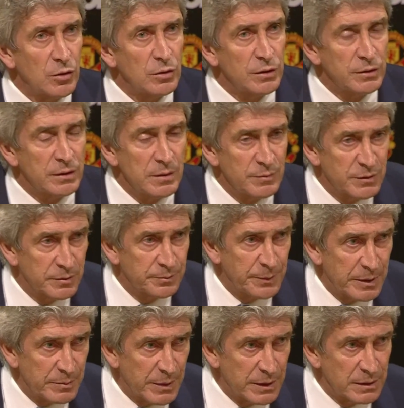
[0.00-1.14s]
all the teams
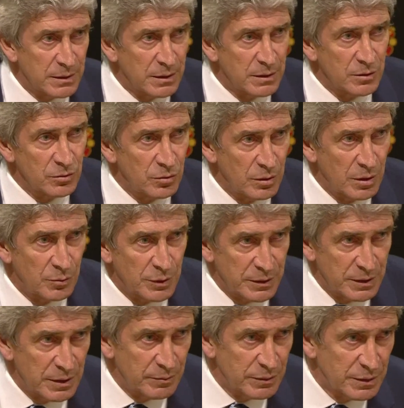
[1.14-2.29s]
spend money, not only our
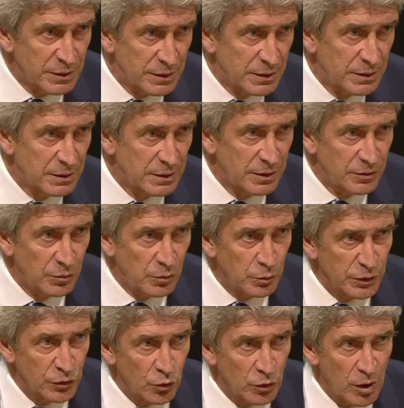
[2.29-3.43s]
team. I
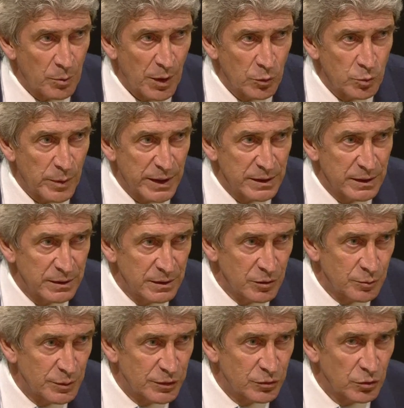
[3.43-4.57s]
always talk about money. I
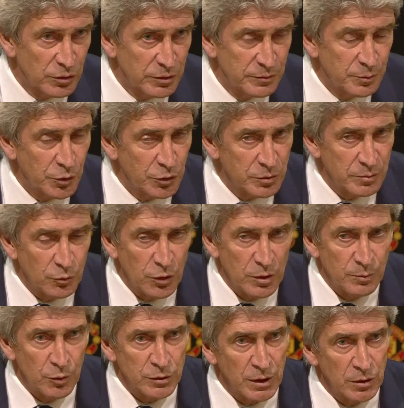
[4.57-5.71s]
think it's more
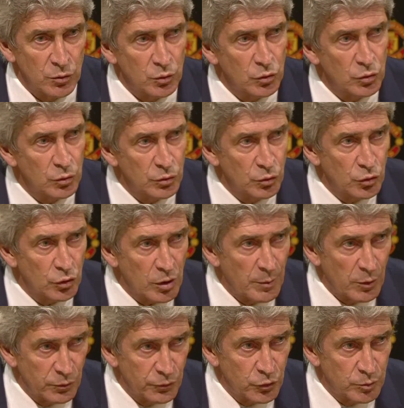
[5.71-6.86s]
important to talk
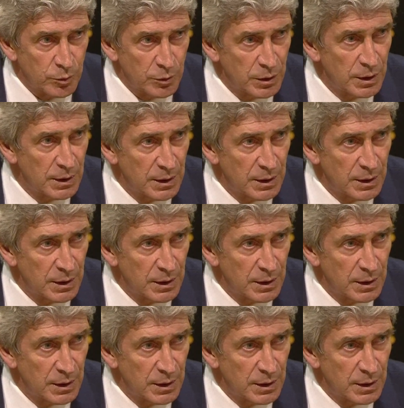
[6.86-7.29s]
about football.